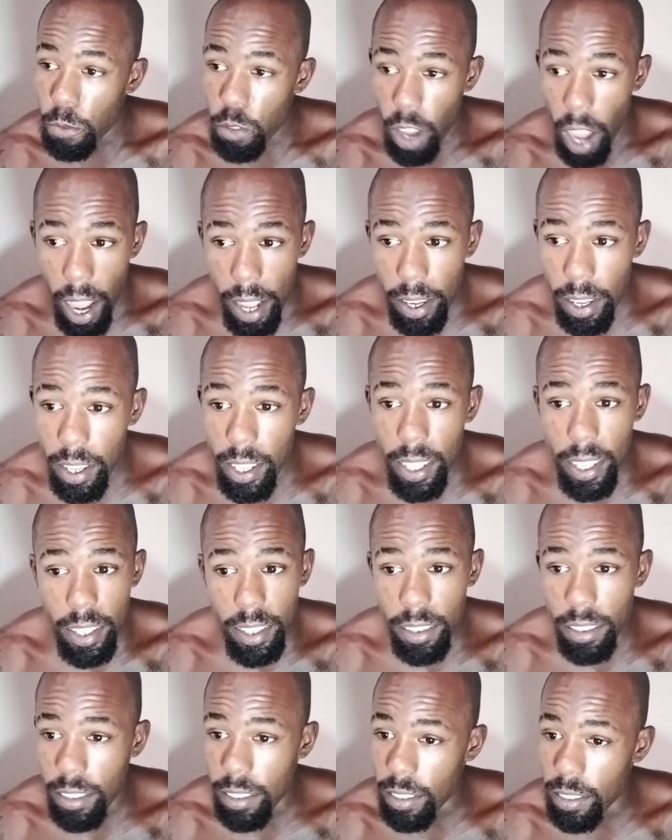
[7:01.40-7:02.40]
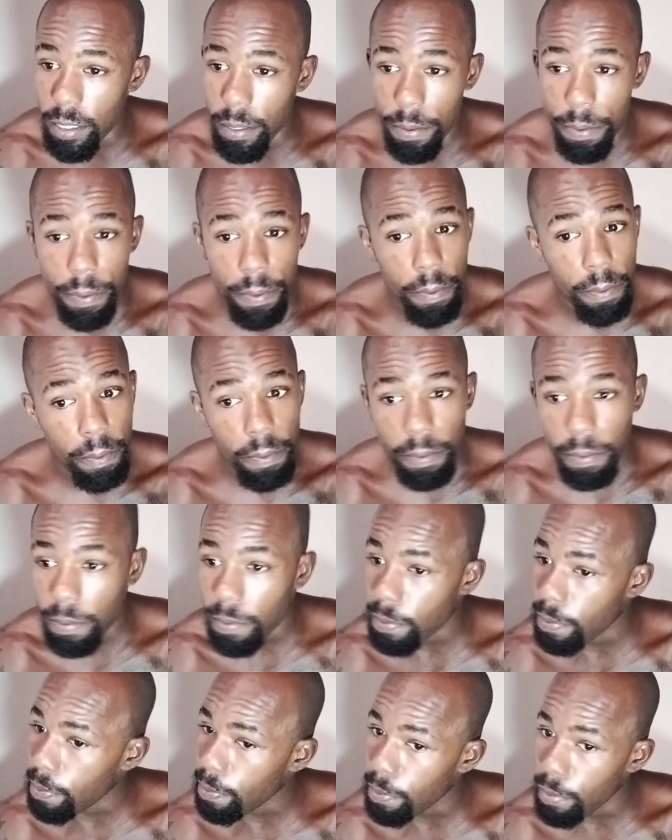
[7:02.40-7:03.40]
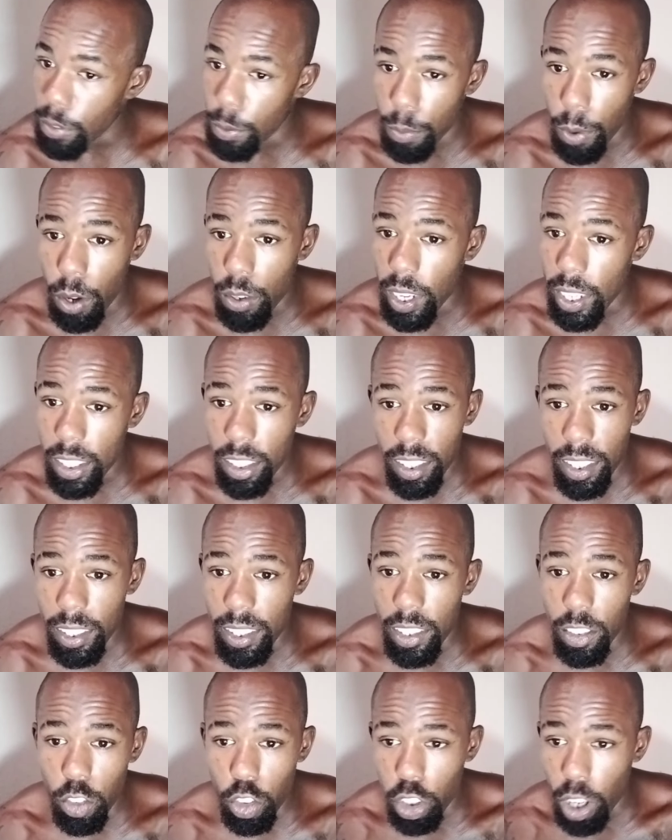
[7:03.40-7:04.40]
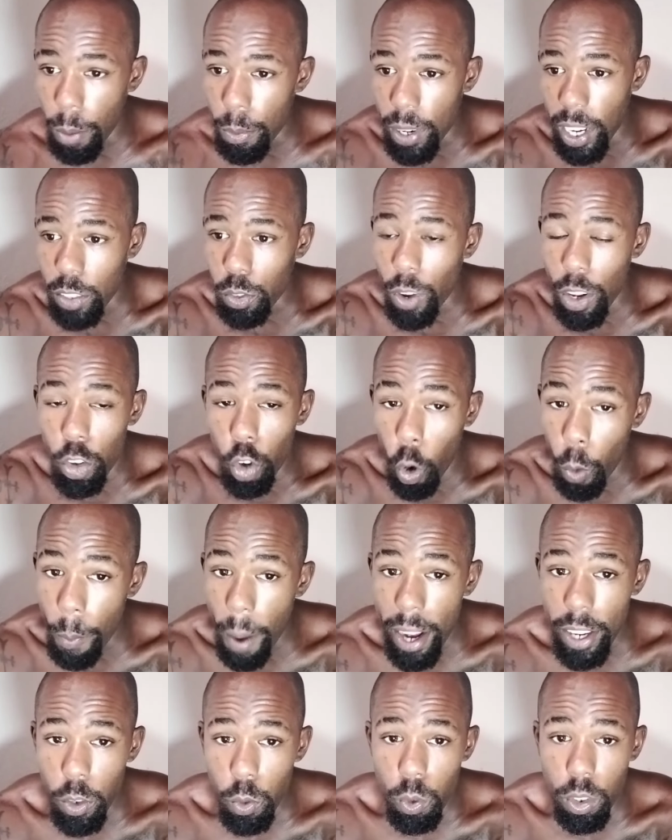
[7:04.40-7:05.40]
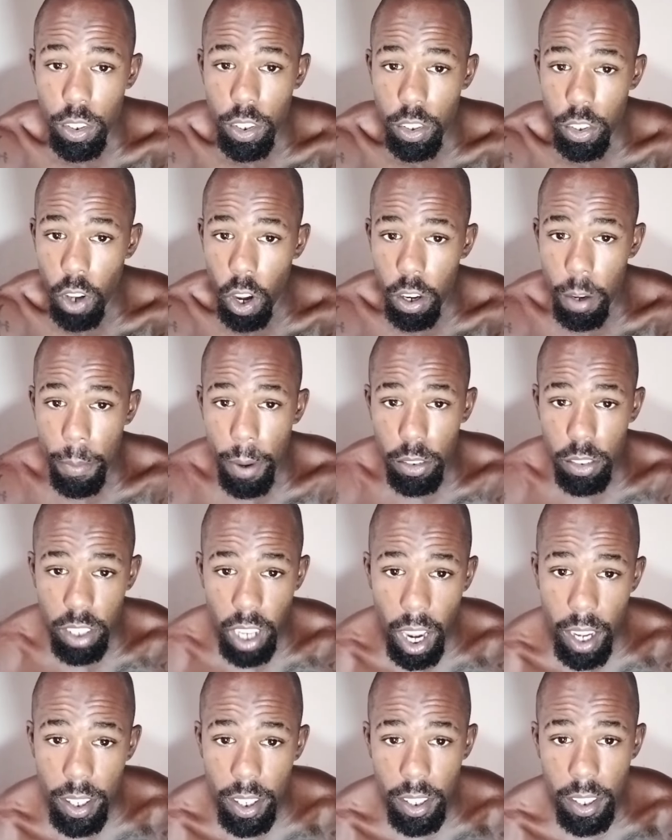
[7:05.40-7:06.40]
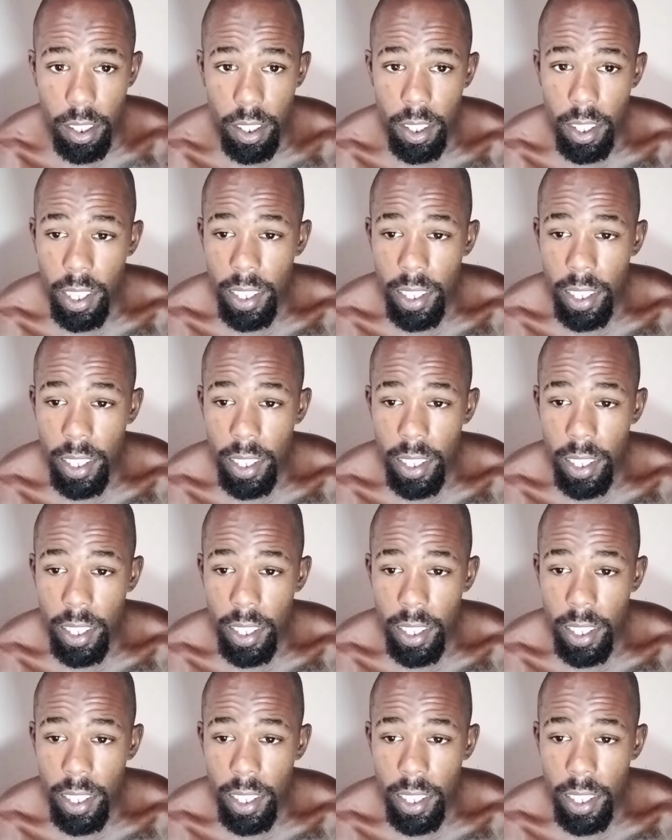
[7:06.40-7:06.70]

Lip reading: China is, bro, they shit's in trouble. That's why nobody wants to talk about China.